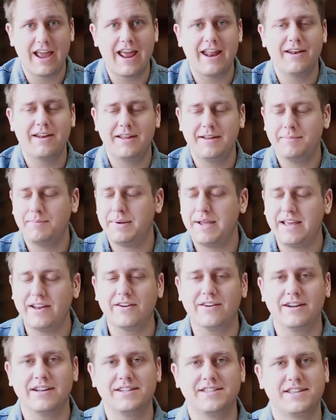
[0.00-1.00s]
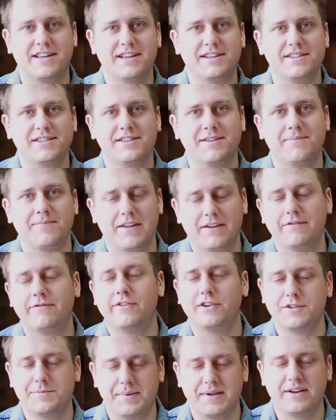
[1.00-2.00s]
And in Peter, it says, in
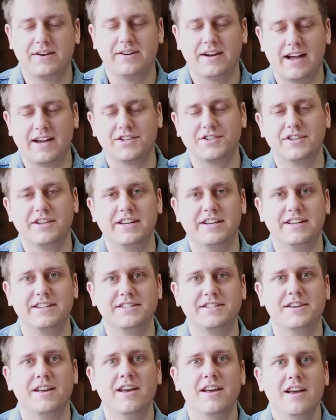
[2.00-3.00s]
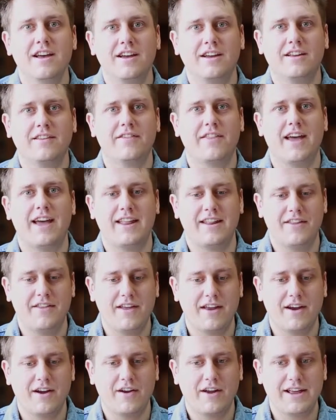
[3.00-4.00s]
1 Peter, actually, it's that
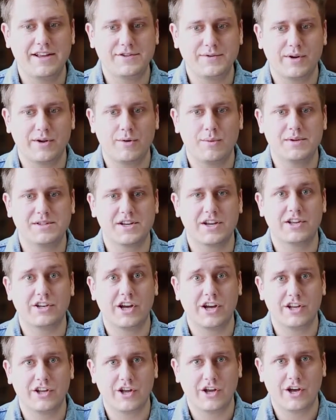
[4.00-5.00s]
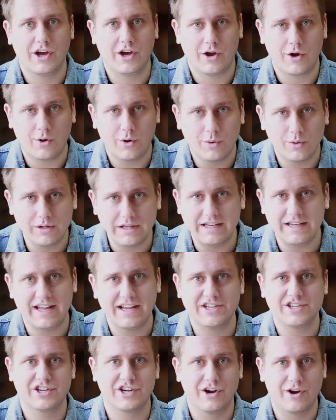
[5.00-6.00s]
Israel was a holy
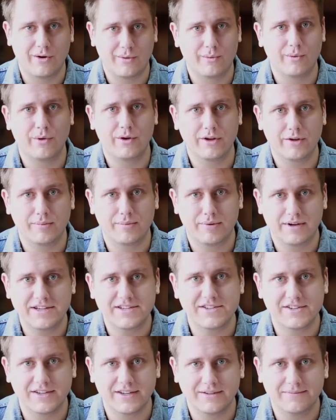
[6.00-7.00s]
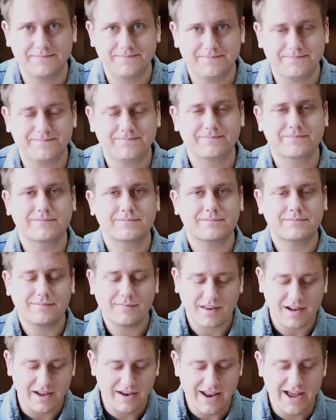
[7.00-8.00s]
nation, a royal priesthood.
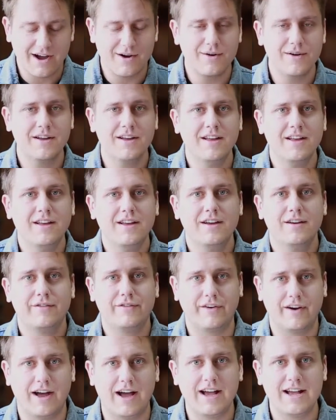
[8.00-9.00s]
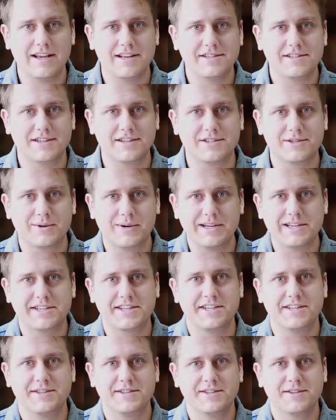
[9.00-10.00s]
Now, for us as
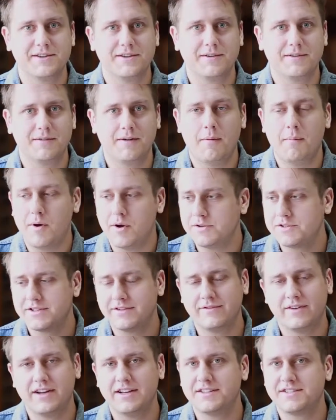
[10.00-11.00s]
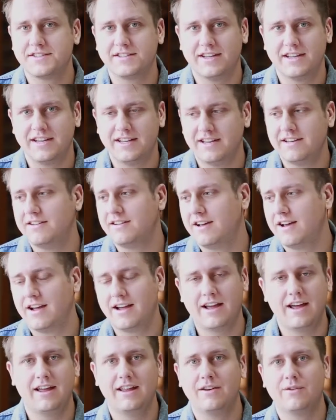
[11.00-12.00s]
Christians, most of us in
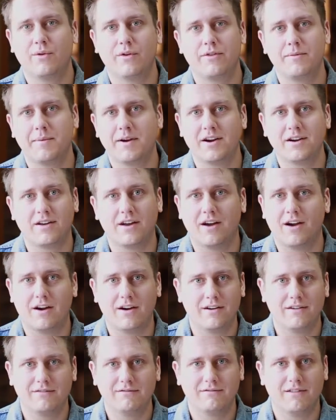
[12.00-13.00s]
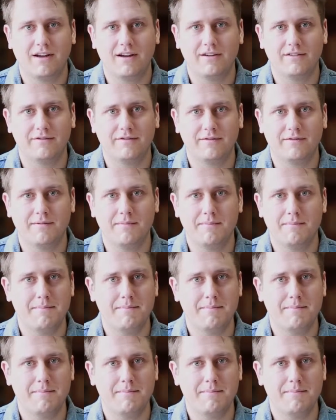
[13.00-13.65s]
North America aren't of